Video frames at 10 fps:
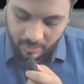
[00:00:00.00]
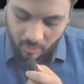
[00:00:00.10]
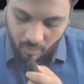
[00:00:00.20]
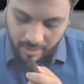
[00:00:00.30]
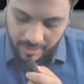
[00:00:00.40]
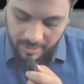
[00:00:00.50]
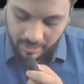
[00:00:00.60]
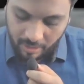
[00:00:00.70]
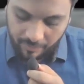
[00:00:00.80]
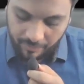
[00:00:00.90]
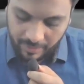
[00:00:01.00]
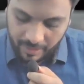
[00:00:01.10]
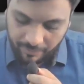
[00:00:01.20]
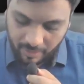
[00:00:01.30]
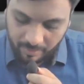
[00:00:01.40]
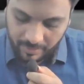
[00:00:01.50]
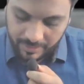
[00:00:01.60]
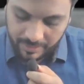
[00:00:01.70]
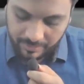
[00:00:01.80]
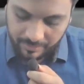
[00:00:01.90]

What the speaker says: quantity of information.